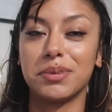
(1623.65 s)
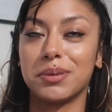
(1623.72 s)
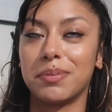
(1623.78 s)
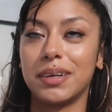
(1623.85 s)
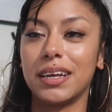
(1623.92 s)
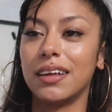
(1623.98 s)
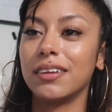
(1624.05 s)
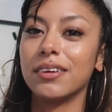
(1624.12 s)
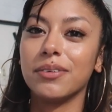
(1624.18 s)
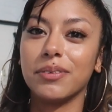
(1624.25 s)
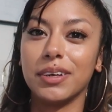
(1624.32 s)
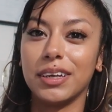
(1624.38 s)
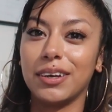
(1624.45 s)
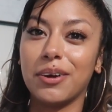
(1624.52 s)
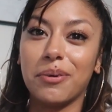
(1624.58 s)
so my dad didn't
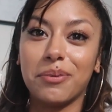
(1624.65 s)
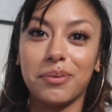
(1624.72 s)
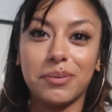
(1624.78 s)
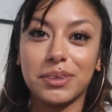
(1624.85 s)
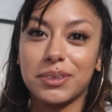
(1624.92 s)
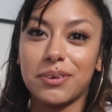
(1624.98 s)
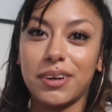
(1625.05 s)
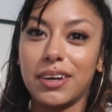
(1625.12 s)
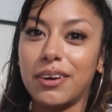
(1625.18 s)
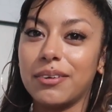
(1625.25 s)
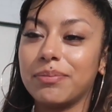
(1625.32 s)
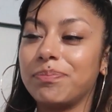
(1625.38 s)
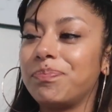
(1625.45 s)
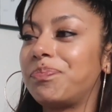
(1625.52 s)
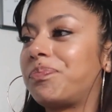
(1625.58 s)
really know what was going
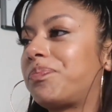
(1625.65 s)
on.